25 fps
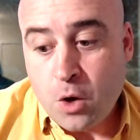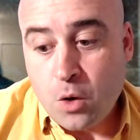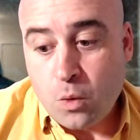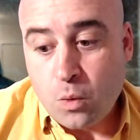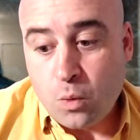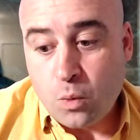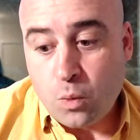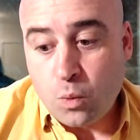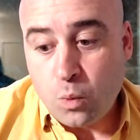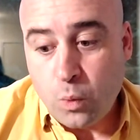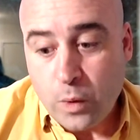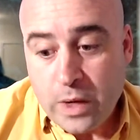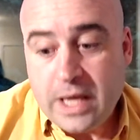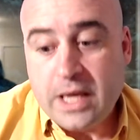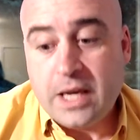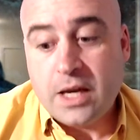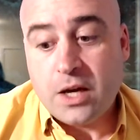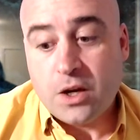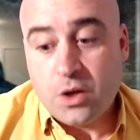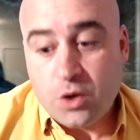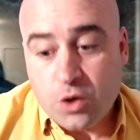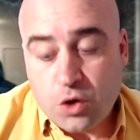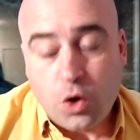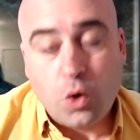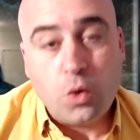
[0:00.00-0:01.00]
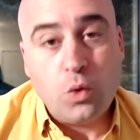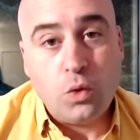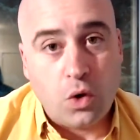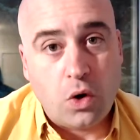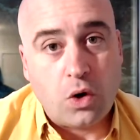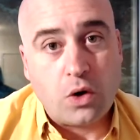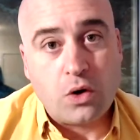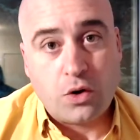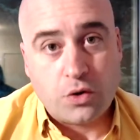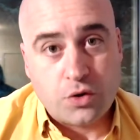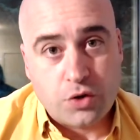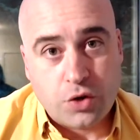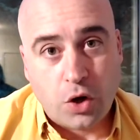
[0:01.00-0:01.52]
we can no
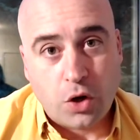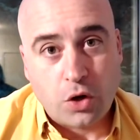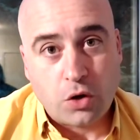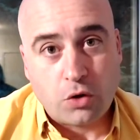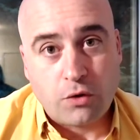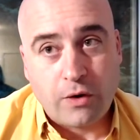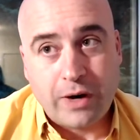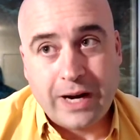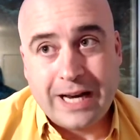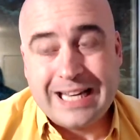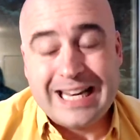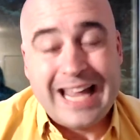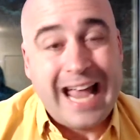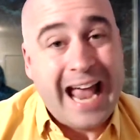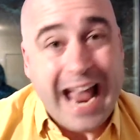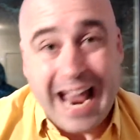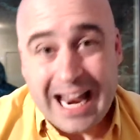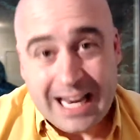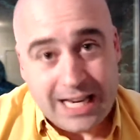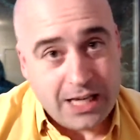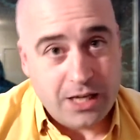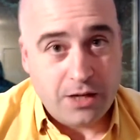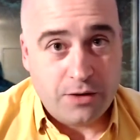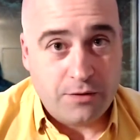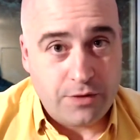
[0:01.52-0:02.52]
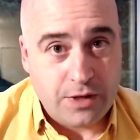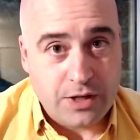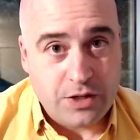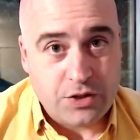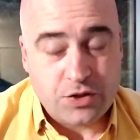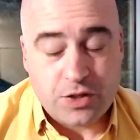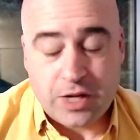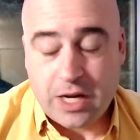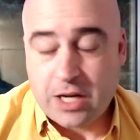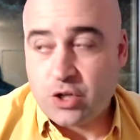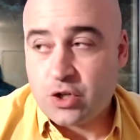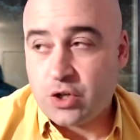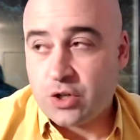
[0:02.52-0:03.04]
longer tolerate any of these
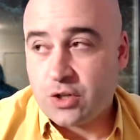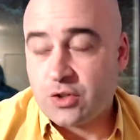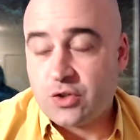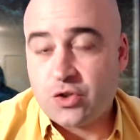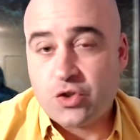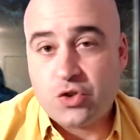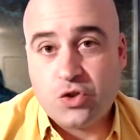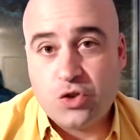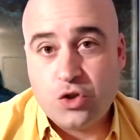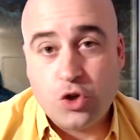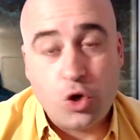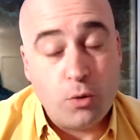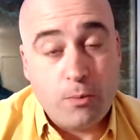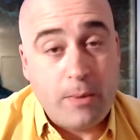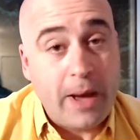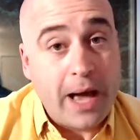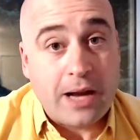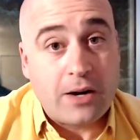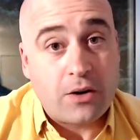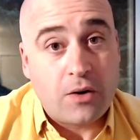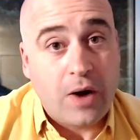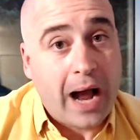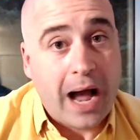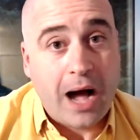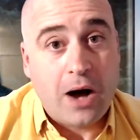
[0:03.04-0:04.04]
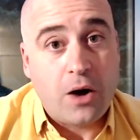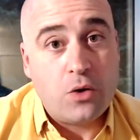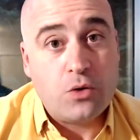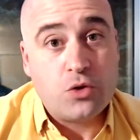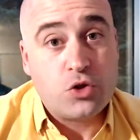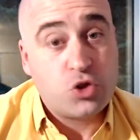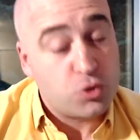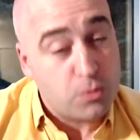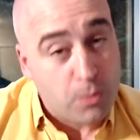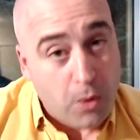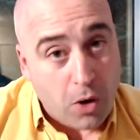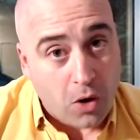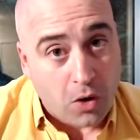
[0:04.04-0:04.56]
nations, no matter how
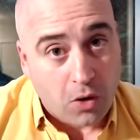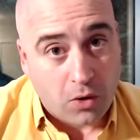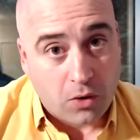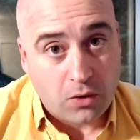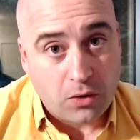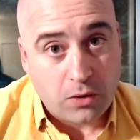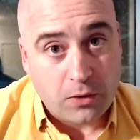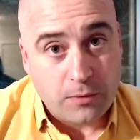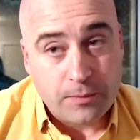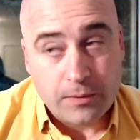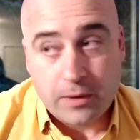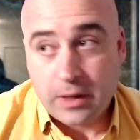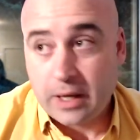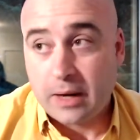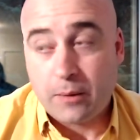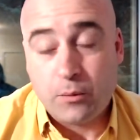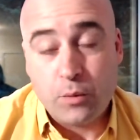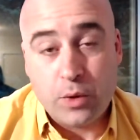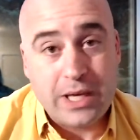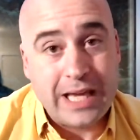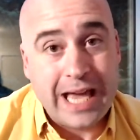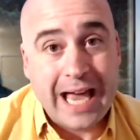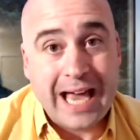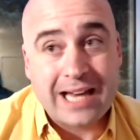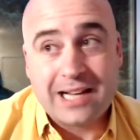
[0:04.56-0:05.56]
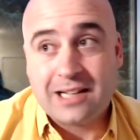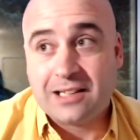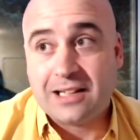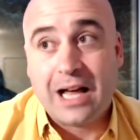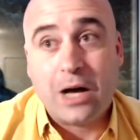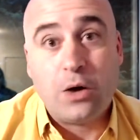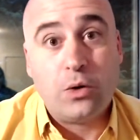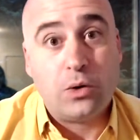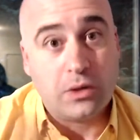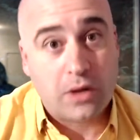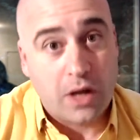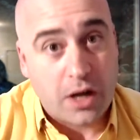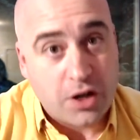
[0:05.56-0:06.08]
small. Like, we can't allow
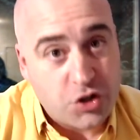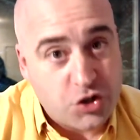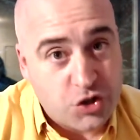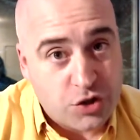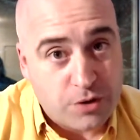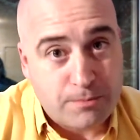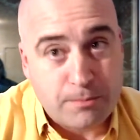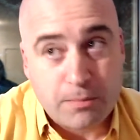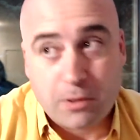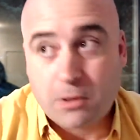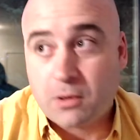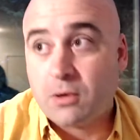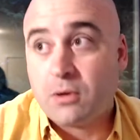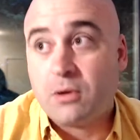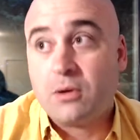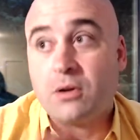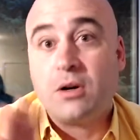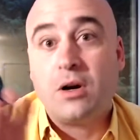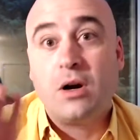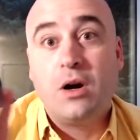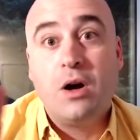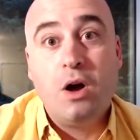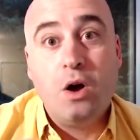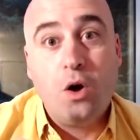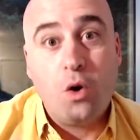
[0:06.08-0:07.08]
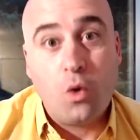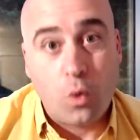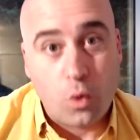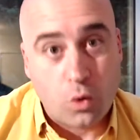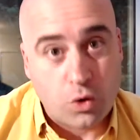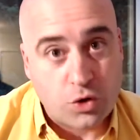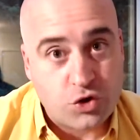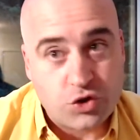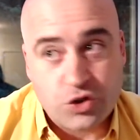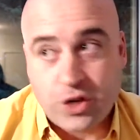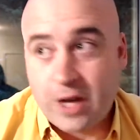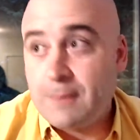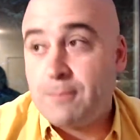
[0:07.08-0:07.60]
Luxembourg or
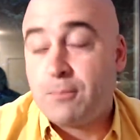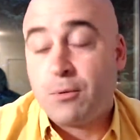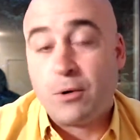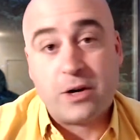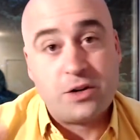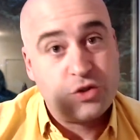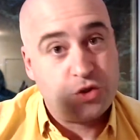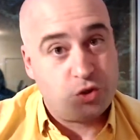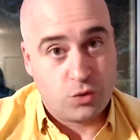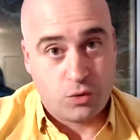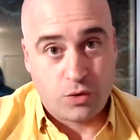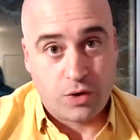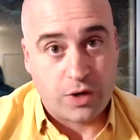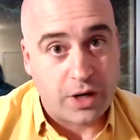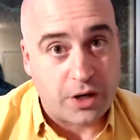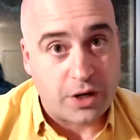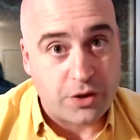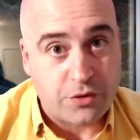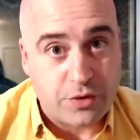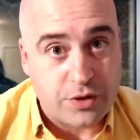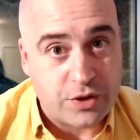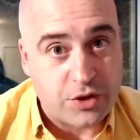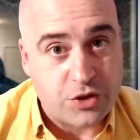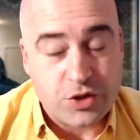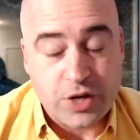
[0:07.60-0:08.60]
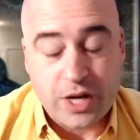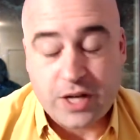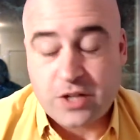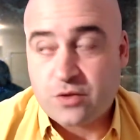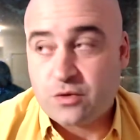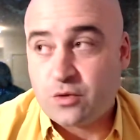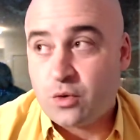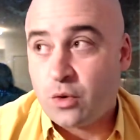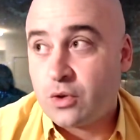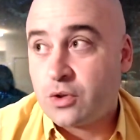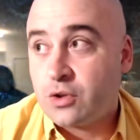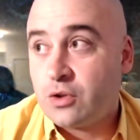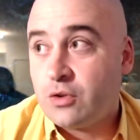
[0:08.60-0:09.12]
Cyprus or a country the size of
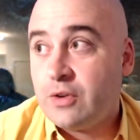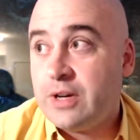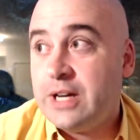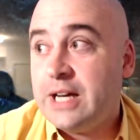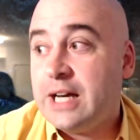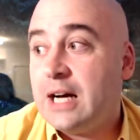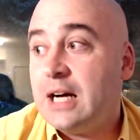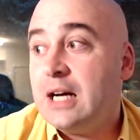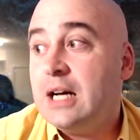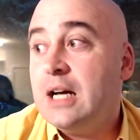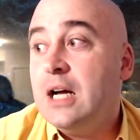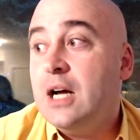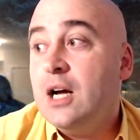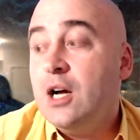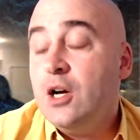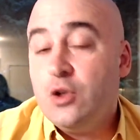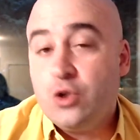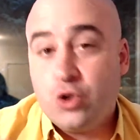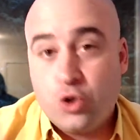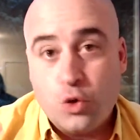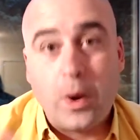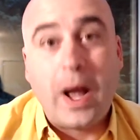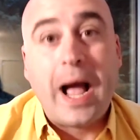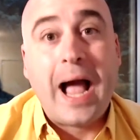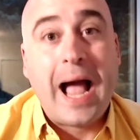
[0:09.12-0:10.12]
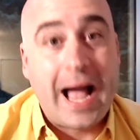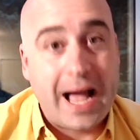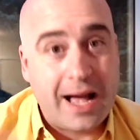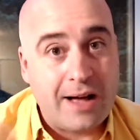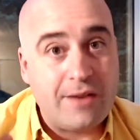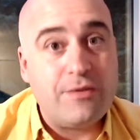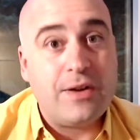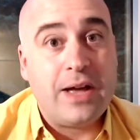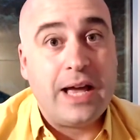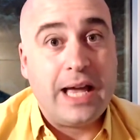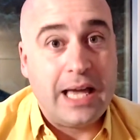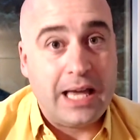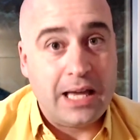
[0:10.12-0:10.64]
North Korea to have
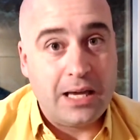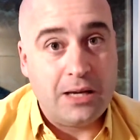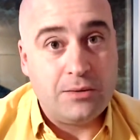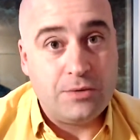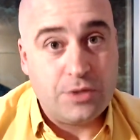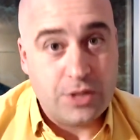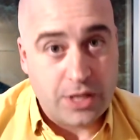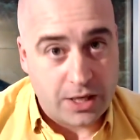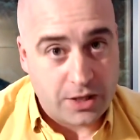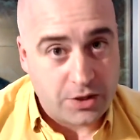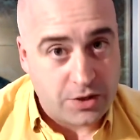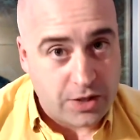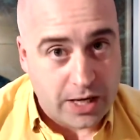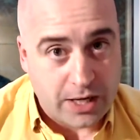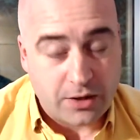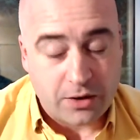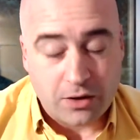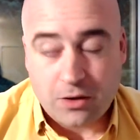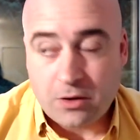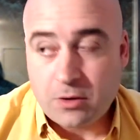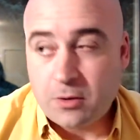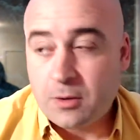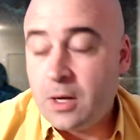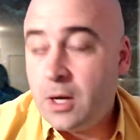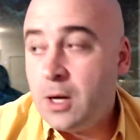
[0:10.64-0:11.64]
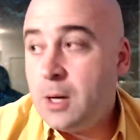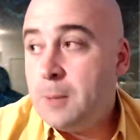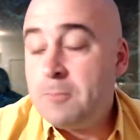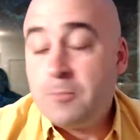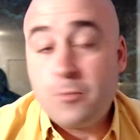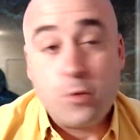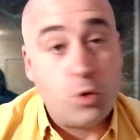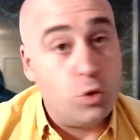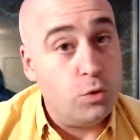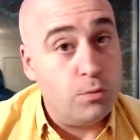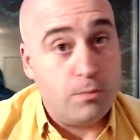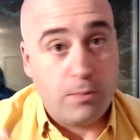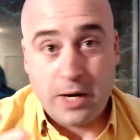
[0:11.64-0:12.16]
a dictator
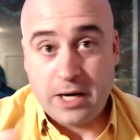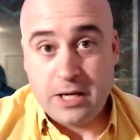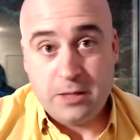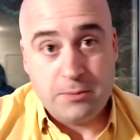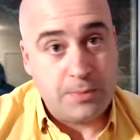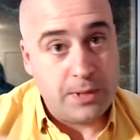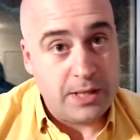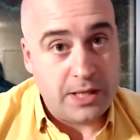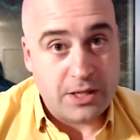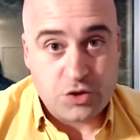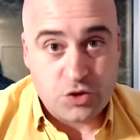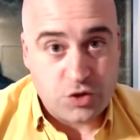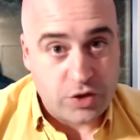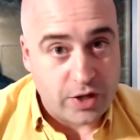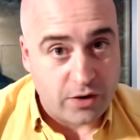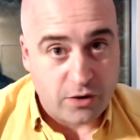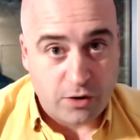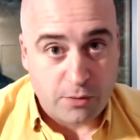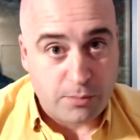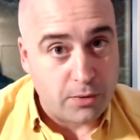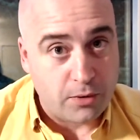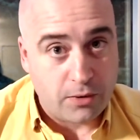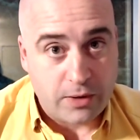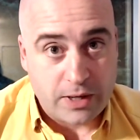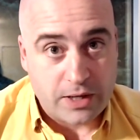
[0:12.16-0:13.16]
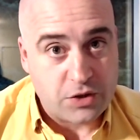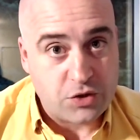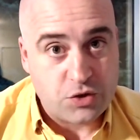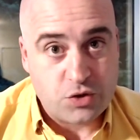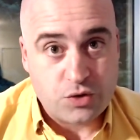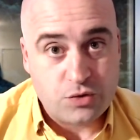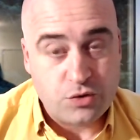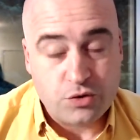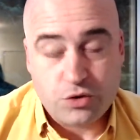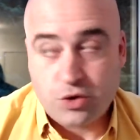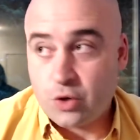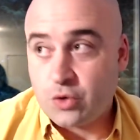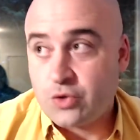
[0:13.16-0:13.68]
who might be as terrible as
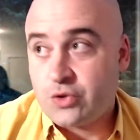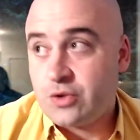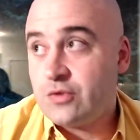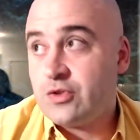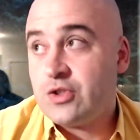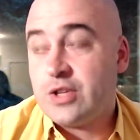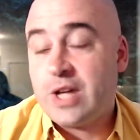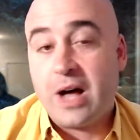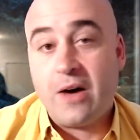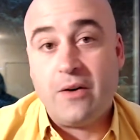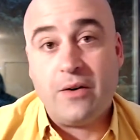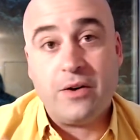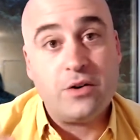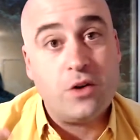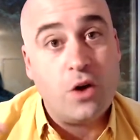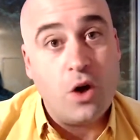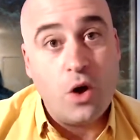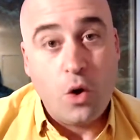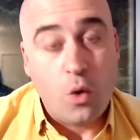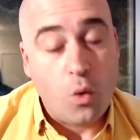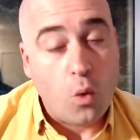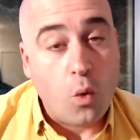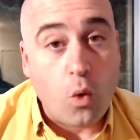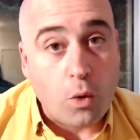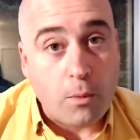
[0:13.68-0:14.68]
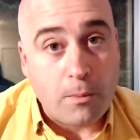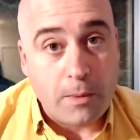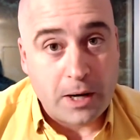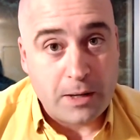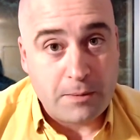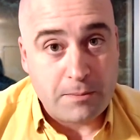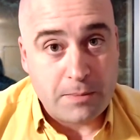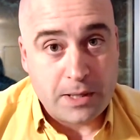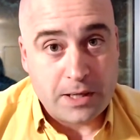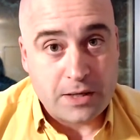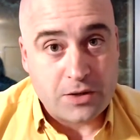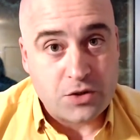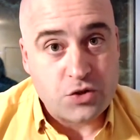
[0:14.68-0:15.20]
Joseph Stalin or might
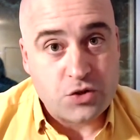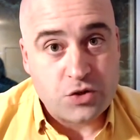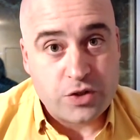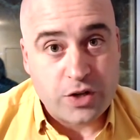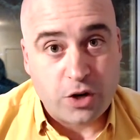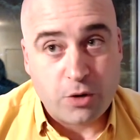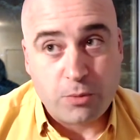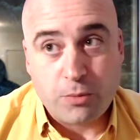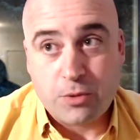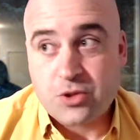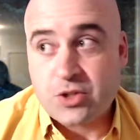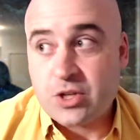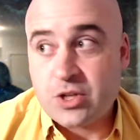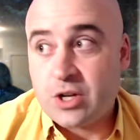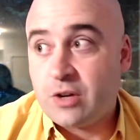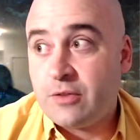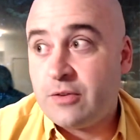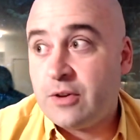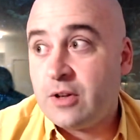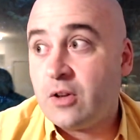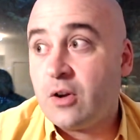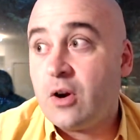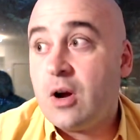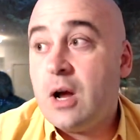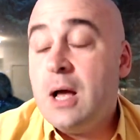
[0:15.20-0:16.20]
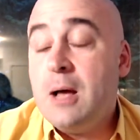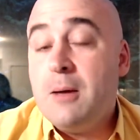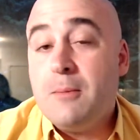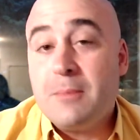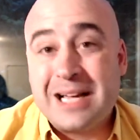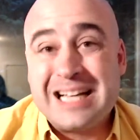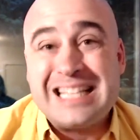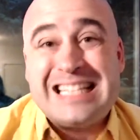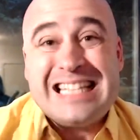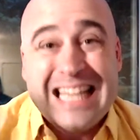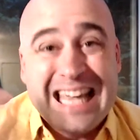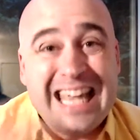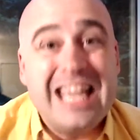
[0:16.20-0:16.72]
be as terrible as Adolf Hitler.
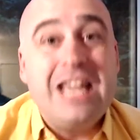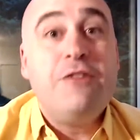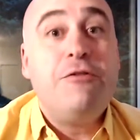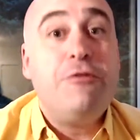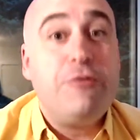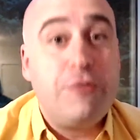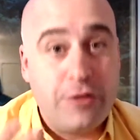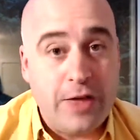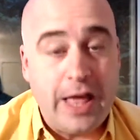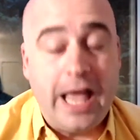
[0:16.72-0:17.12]
Because if they